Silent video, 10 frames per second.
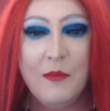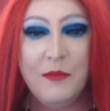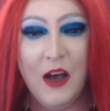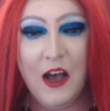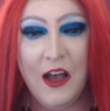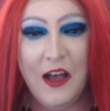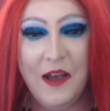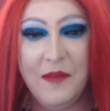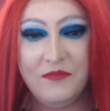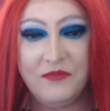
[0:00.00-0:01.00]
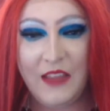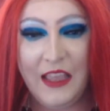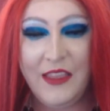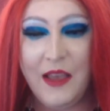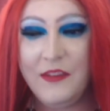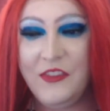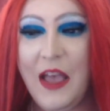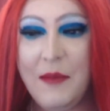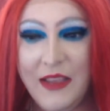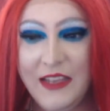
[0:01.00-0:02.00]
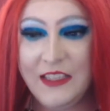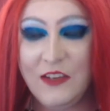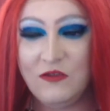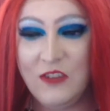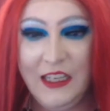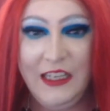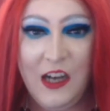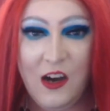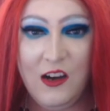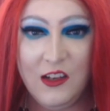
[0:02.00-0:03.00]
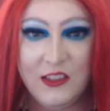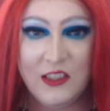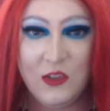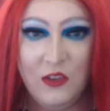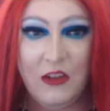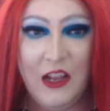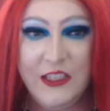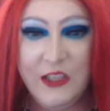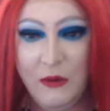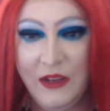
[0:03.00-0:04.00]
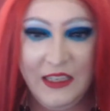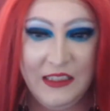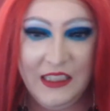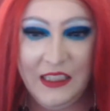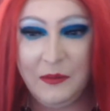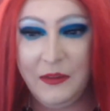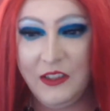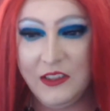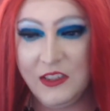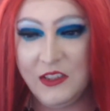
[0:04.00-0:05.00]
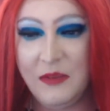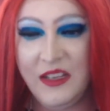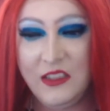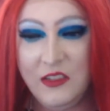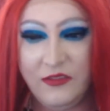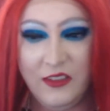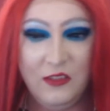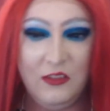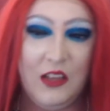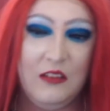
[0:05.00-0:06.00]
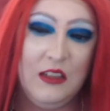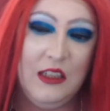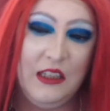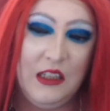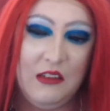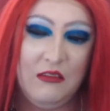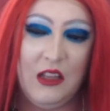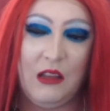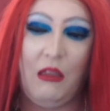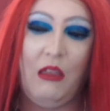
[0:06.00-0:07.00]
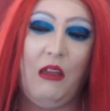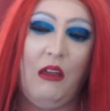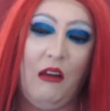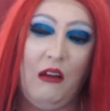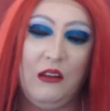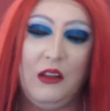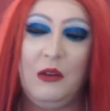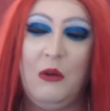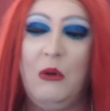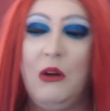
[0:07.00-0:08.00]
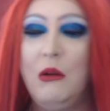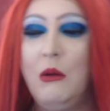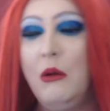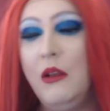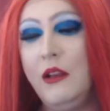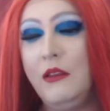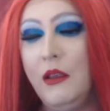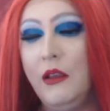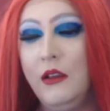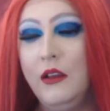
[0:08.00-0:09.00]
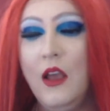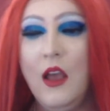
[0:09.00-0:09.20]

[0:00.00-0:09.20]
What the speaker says: But and that makes it really hard to sort of like do anything, because it just makes you feel like really kind of like, oh, I don't want to do anything.